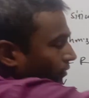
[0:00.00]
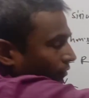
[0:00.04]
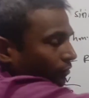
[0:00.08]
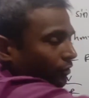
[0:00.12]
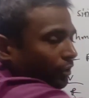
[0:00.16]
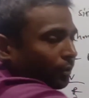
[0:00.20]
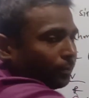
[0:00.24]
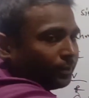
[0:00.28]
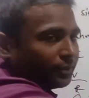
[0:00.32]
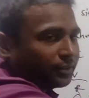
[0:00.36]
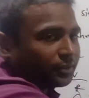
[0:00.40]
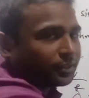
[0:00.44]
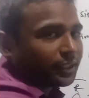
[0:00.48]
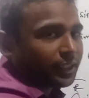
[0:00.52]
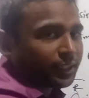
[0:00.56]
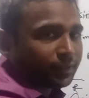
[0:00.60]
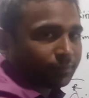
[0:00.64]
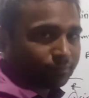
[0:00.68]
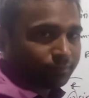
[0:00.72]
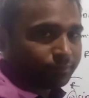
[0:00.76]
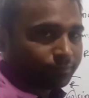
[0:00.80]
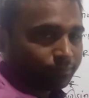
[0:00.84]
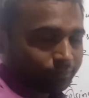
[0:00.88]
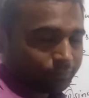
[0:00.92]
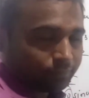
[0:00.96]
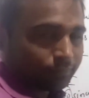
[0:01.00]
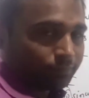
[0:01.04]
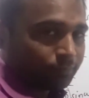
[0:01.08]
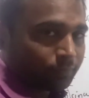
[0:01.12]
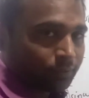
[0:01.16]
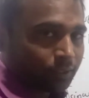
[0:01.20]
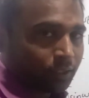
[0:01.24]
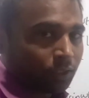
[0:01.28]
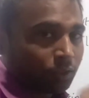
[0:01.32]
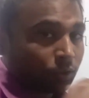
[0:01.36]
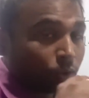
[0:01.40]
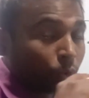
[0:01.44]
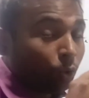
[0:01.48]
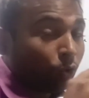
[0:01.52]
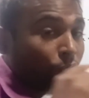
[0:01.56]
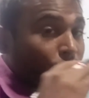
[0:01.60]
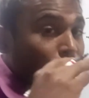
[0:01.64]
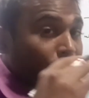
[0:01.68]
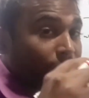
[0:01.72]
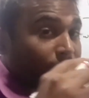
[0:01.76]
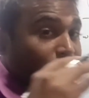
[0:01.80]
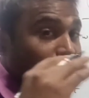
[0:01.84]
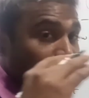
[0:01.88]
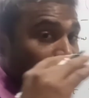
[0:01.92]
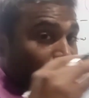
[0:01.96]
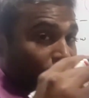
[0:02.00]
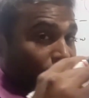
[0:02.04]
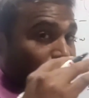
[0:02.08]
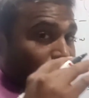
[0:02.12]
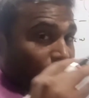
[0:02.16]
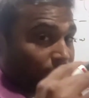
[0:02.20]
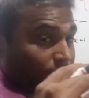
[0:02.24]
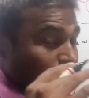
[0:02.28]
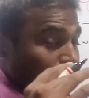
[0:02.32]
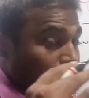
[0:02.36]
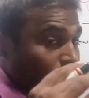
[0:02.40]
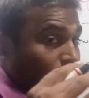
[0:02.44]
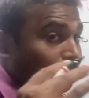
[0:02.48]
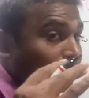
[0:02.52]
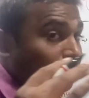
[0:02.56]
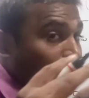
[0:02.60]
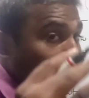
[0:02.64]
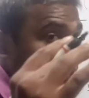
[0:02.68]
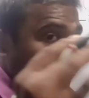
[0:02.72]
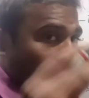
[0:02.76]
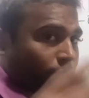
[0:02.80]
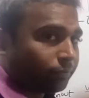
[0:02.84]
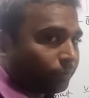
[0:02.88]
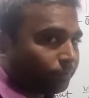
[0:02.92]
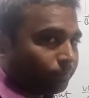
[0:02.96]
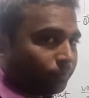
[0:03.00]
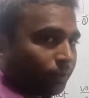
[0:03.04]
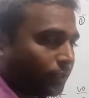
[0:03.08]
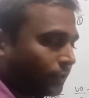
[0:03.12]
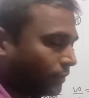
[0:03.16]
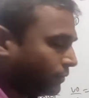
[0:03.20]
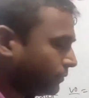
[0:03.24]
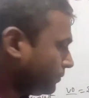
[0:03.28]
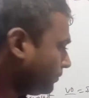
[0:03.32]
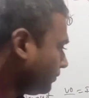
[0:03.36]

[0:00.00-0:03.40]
will be same. No phase difference, that you remember.